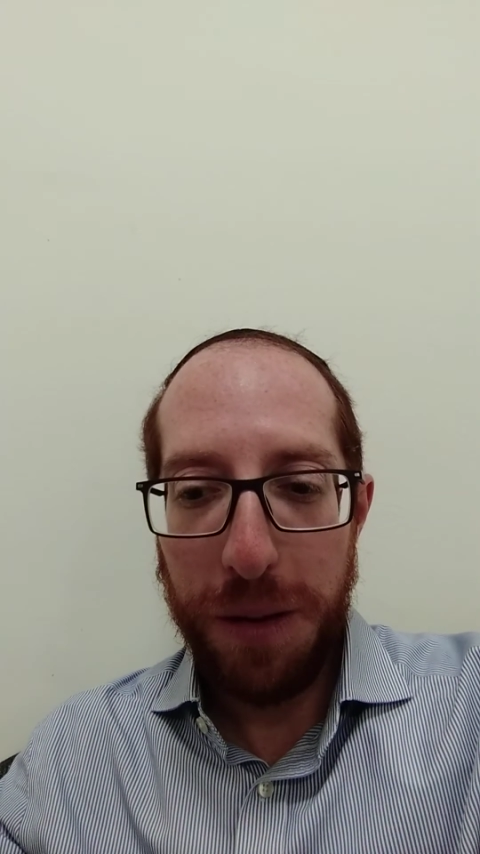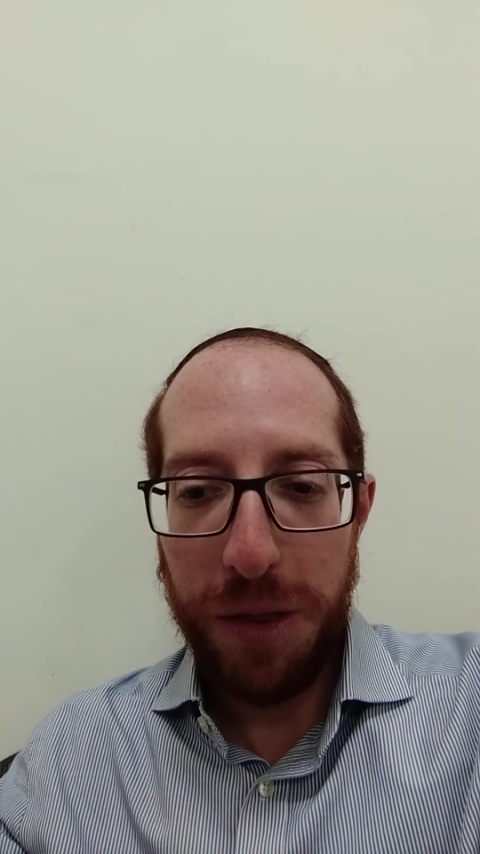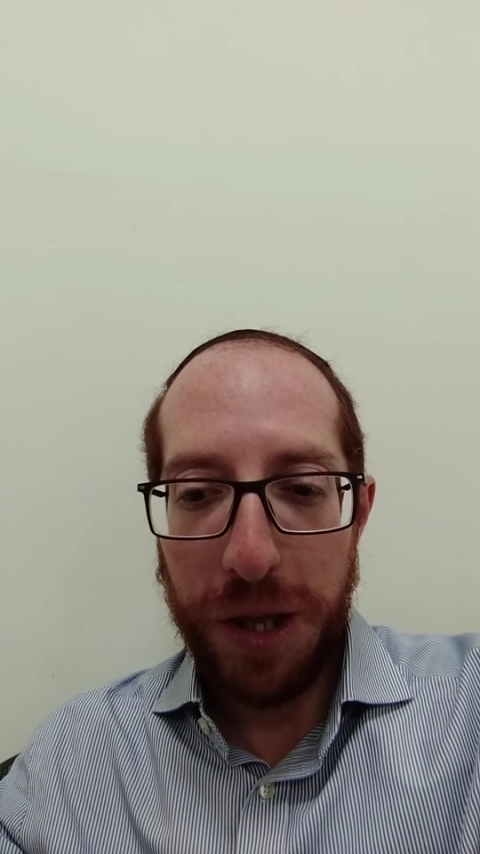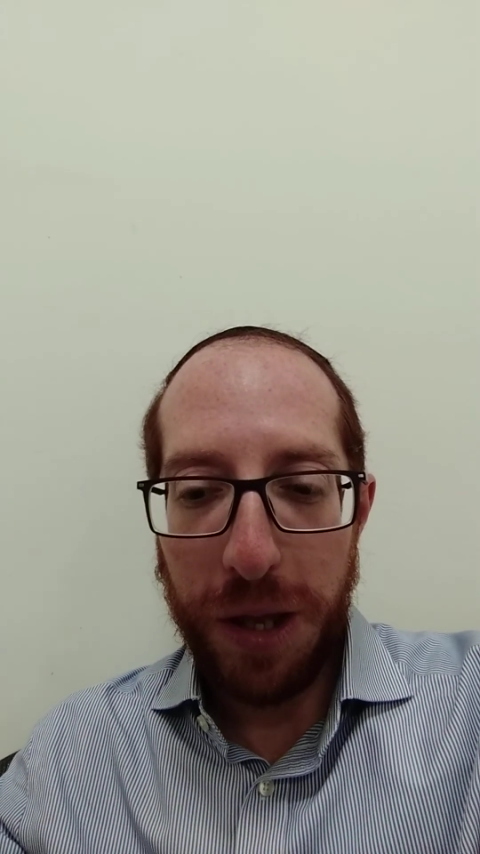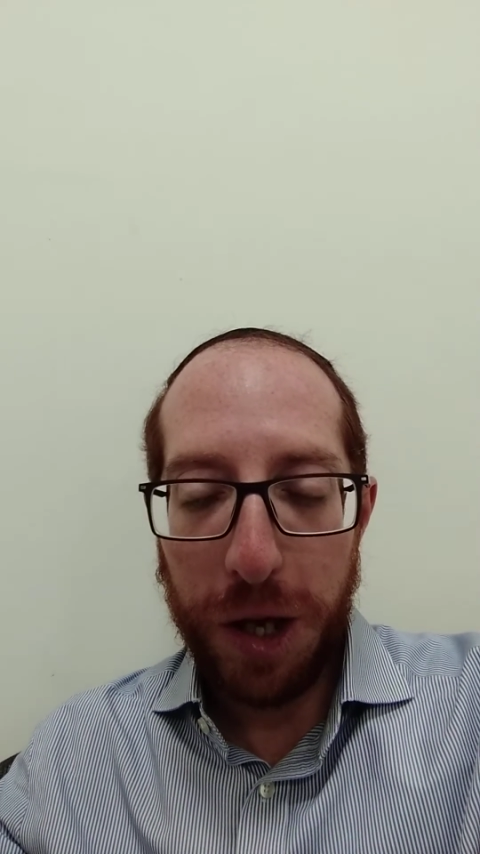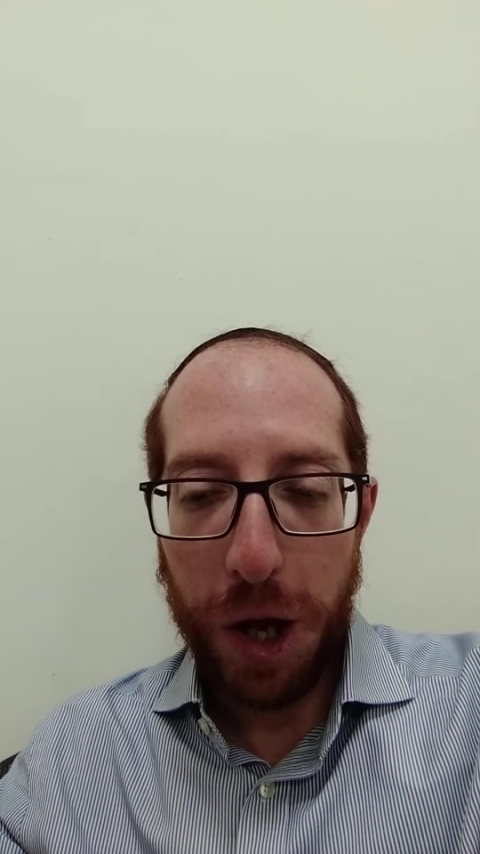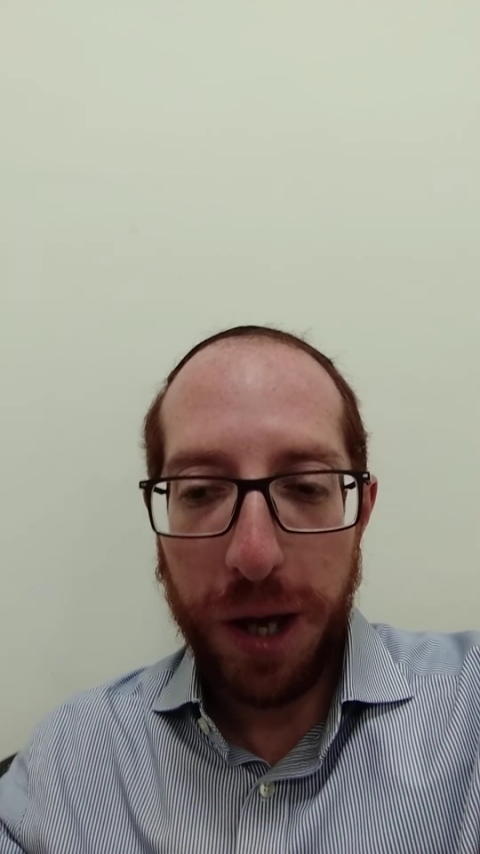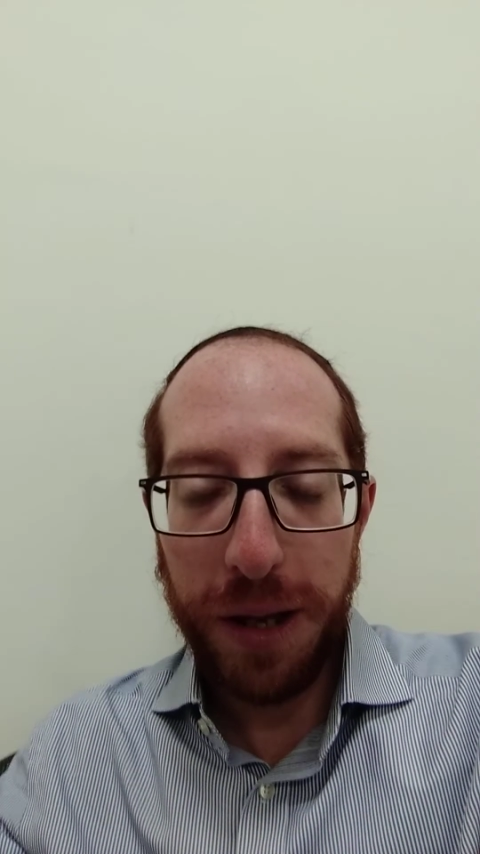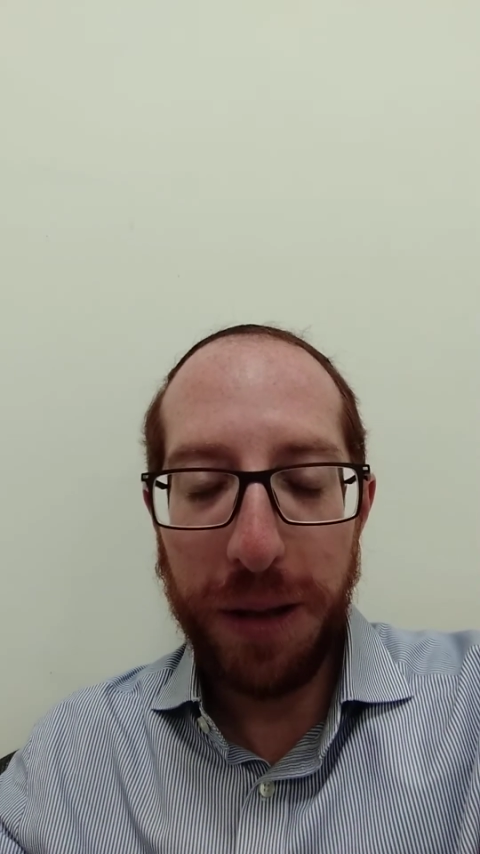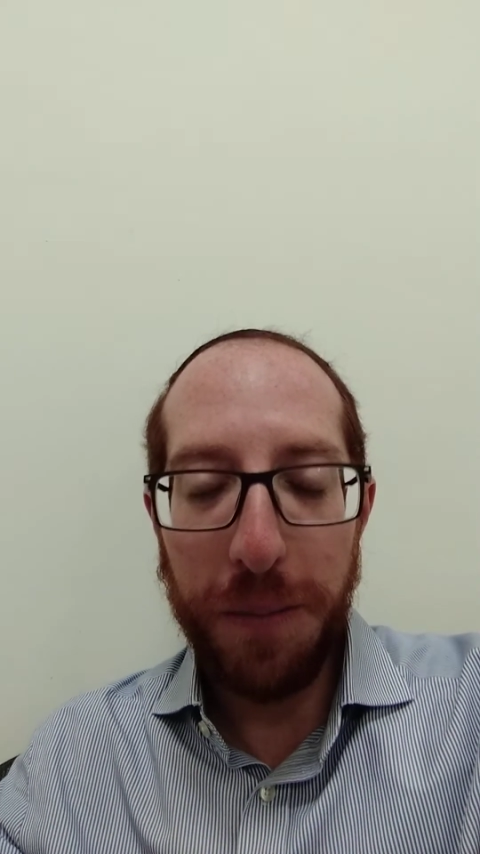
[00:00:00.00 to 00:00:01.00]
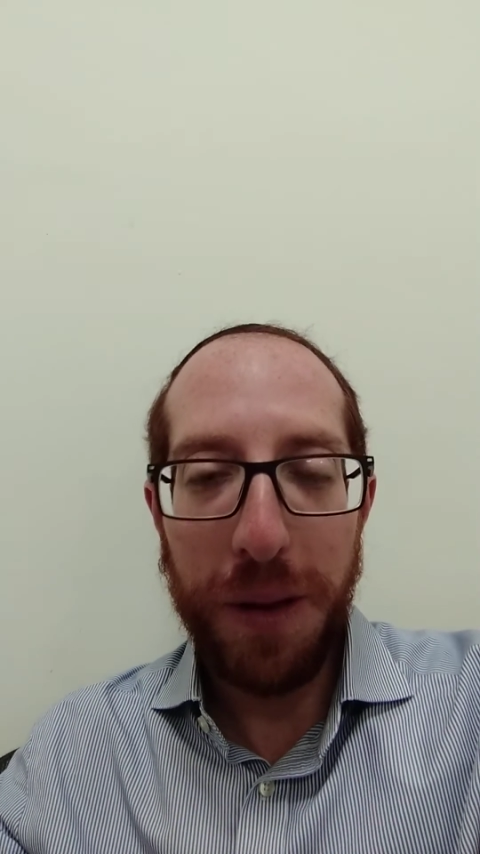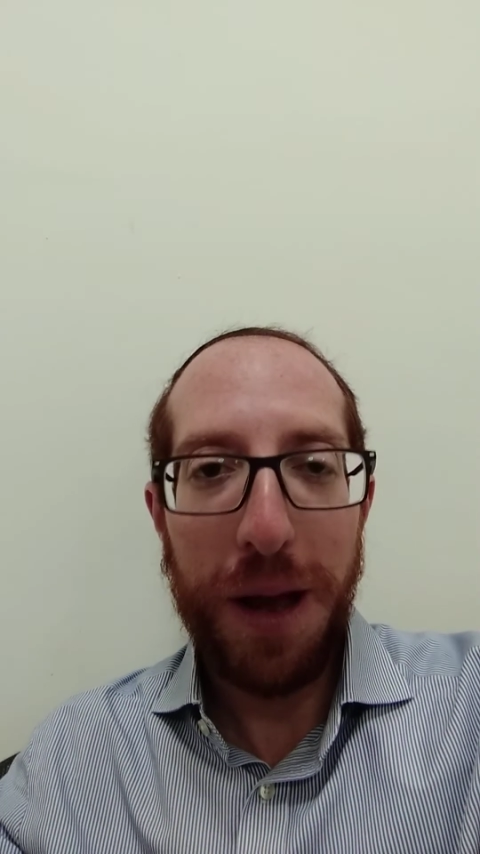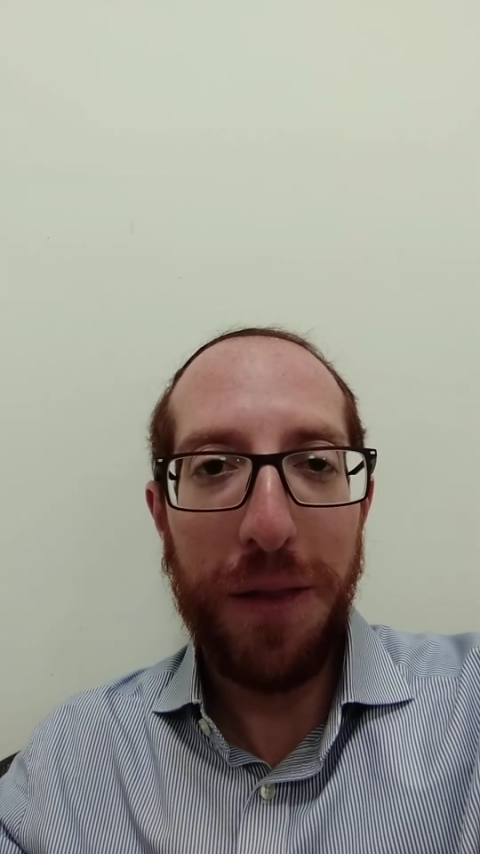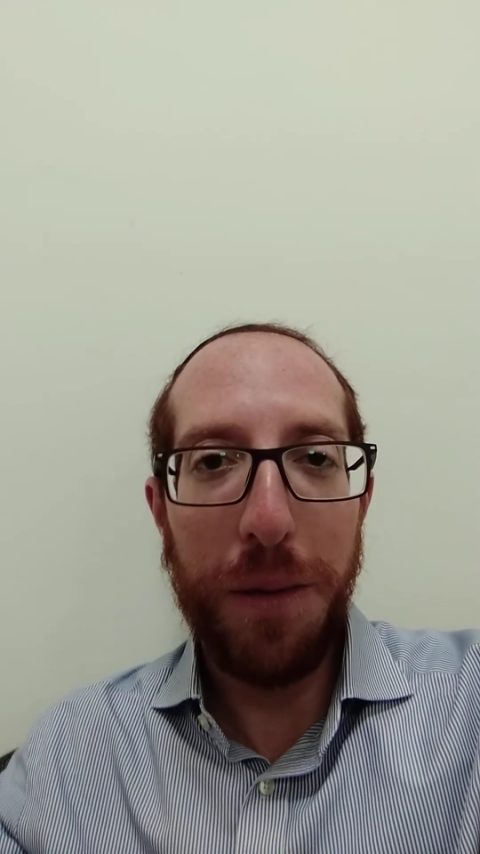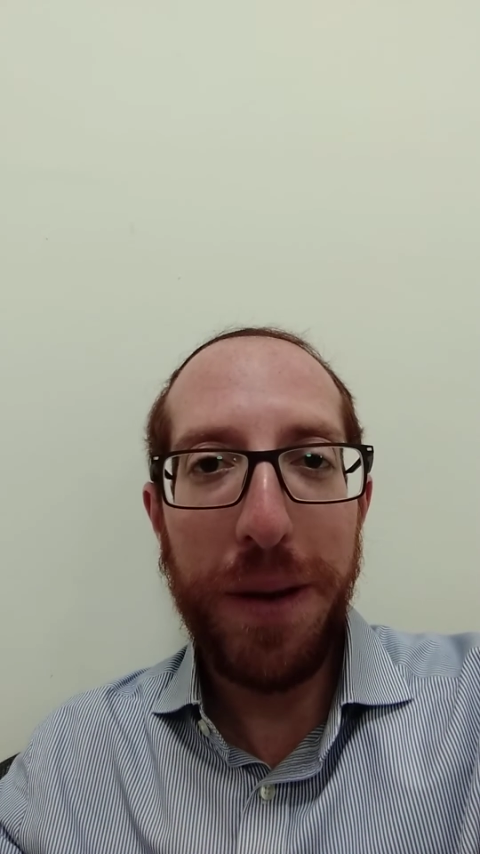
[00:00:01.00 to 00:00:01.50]
the Kohanim
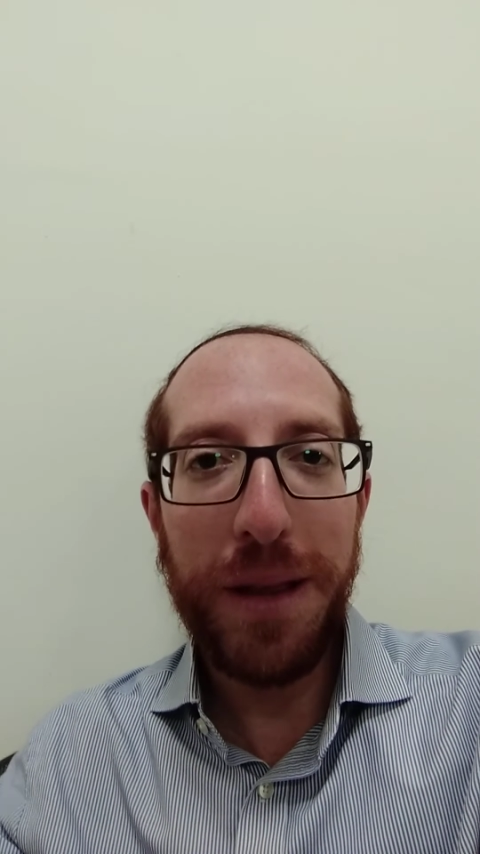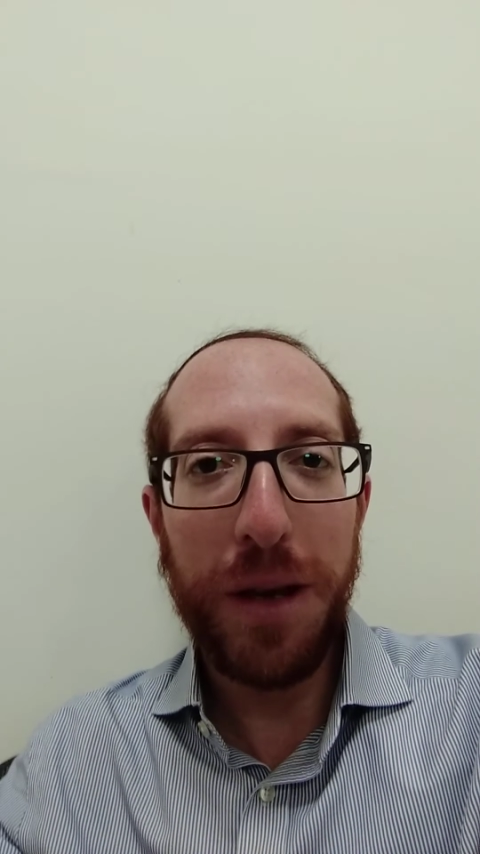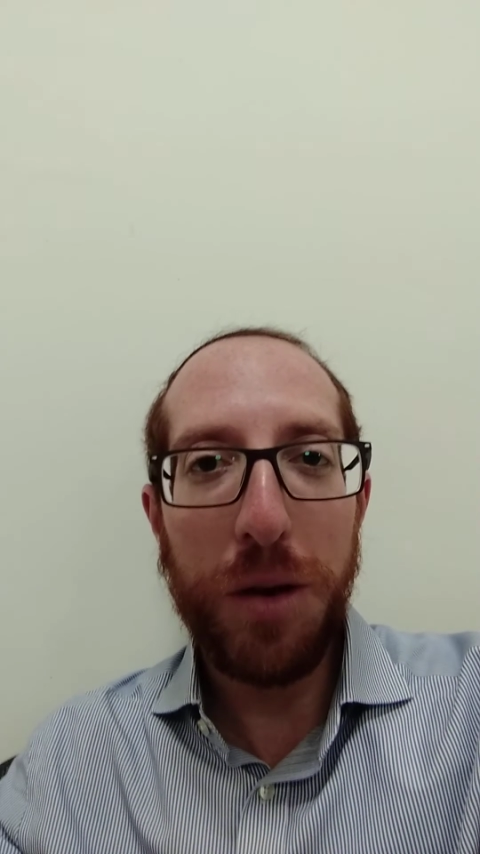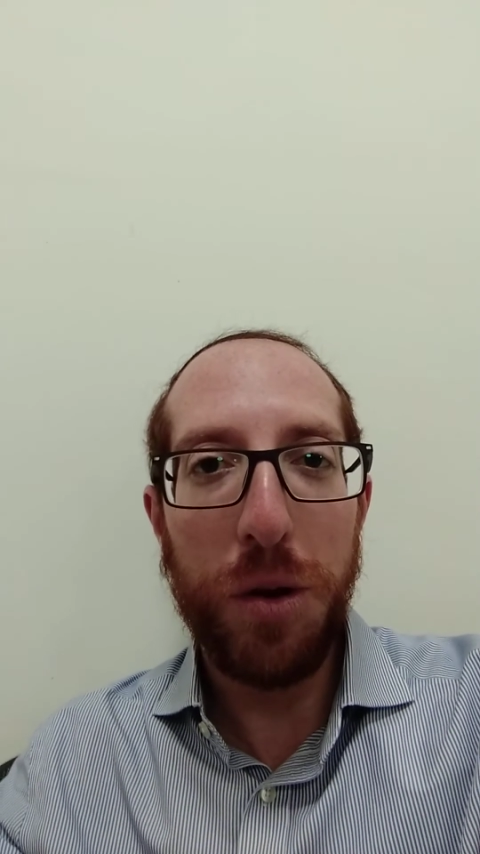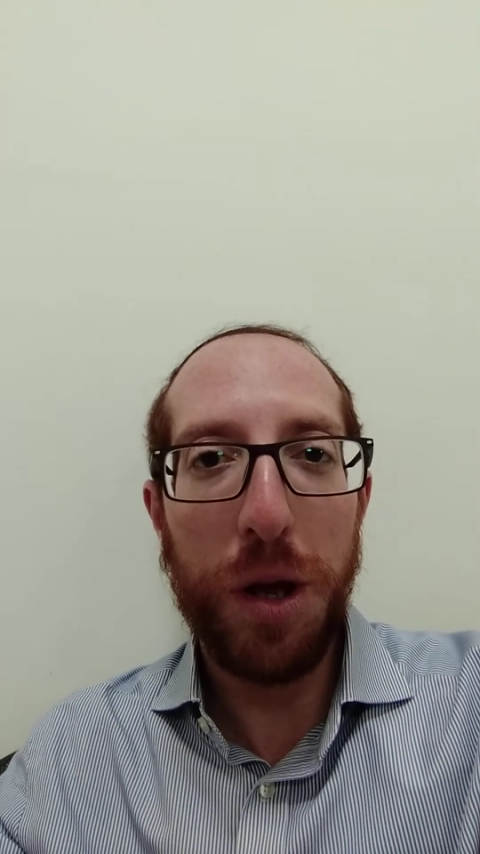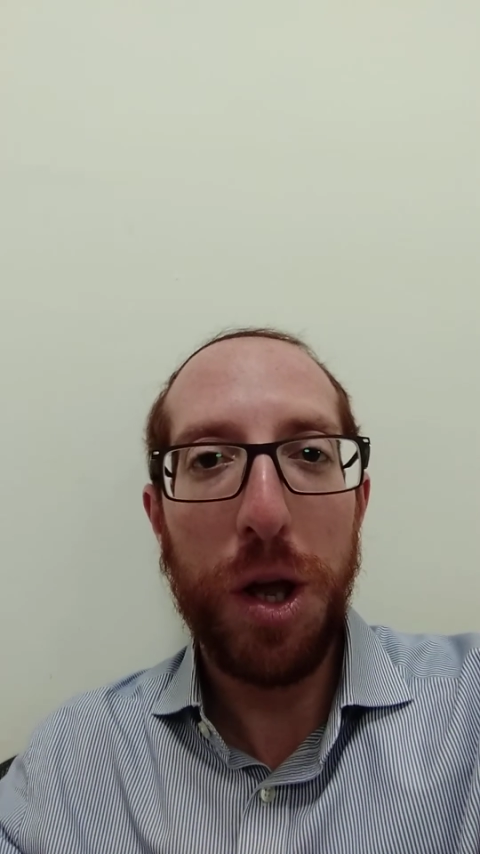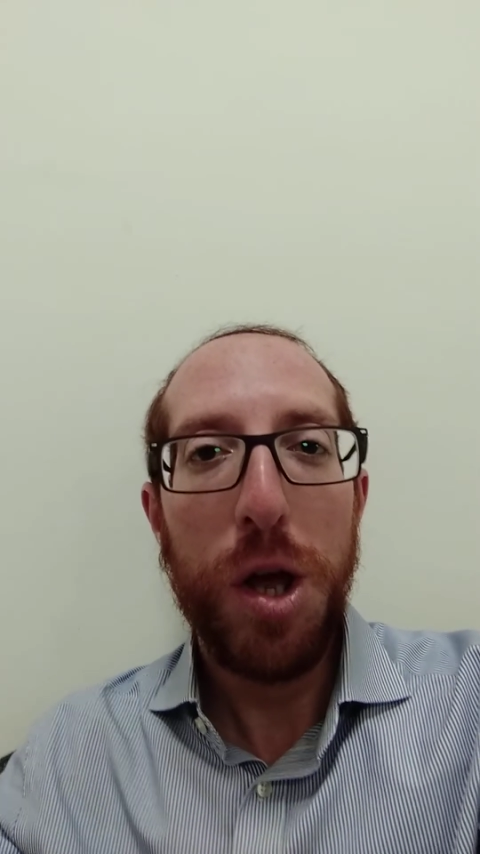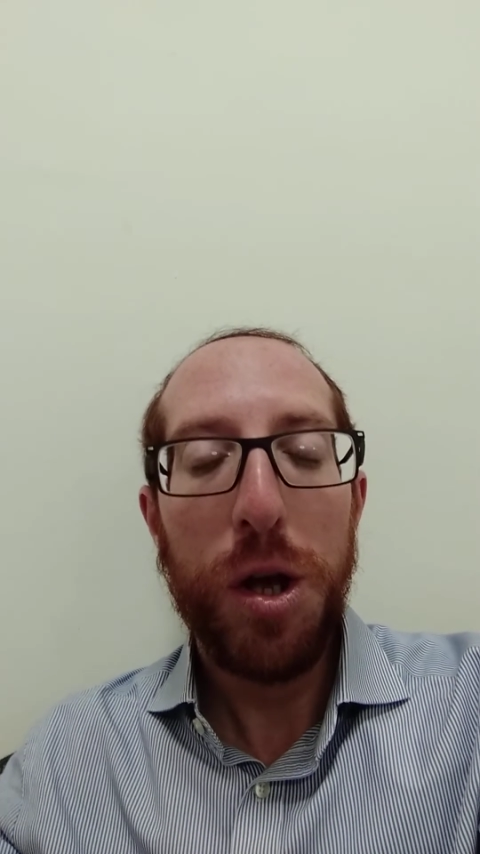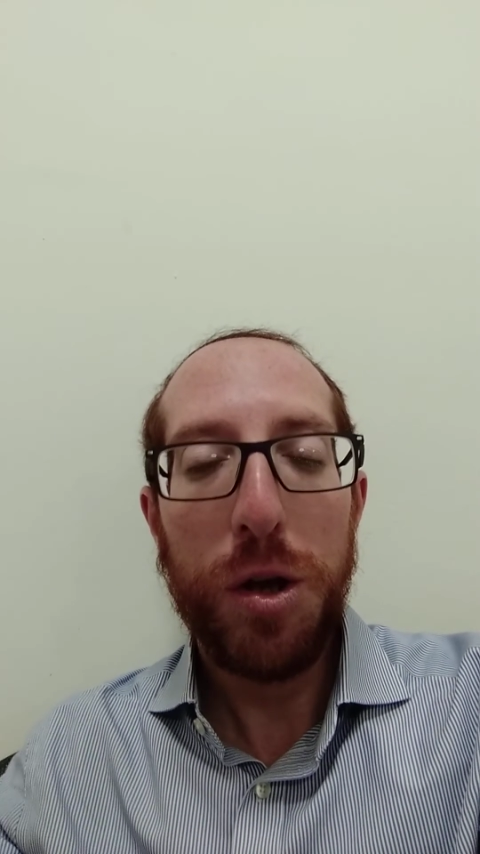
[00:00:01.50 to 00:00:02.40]
and the Big Day Kahuna